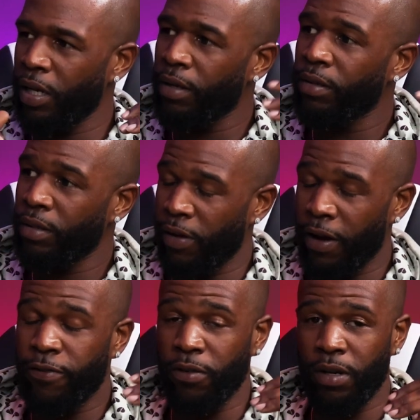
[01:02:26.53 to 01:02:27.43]
Yeah,
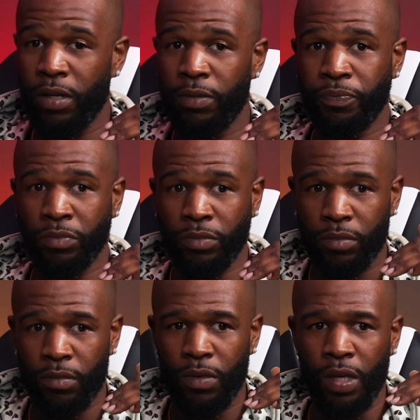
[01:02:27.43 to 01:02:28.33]
right, for real.
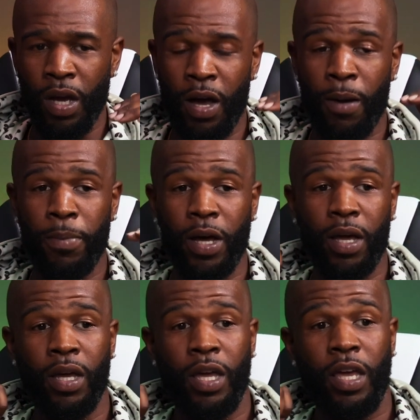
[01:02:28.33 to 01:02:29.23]

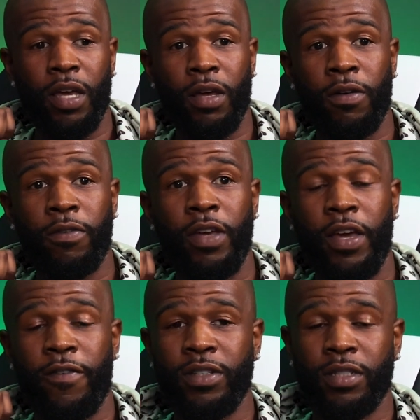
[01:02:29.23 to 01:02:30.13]
But if
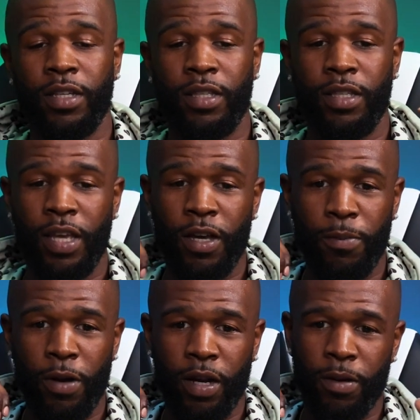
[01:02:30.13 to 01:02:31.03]
it's a
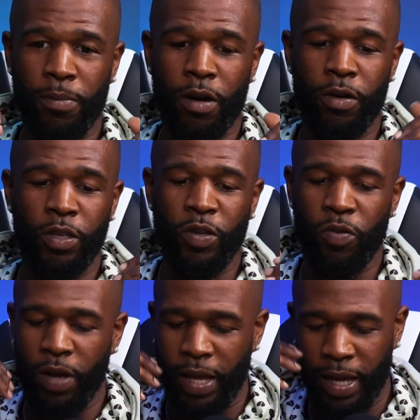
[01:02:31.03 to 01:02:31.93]
deal breaker, bro,
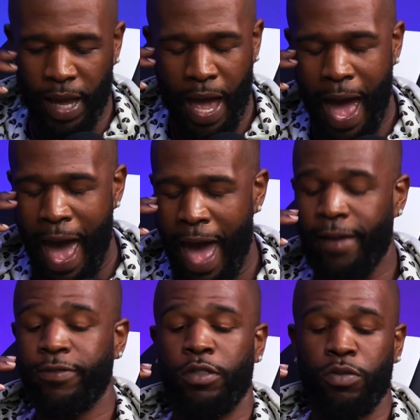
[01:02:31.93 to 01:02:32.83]
you
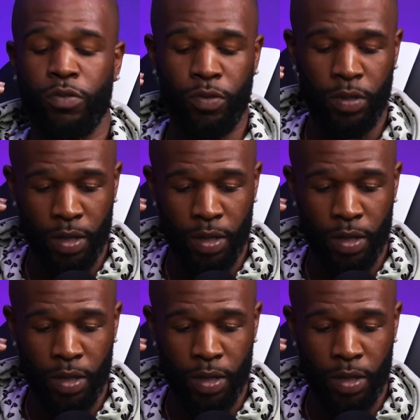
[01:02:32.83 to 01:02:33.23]
absolutely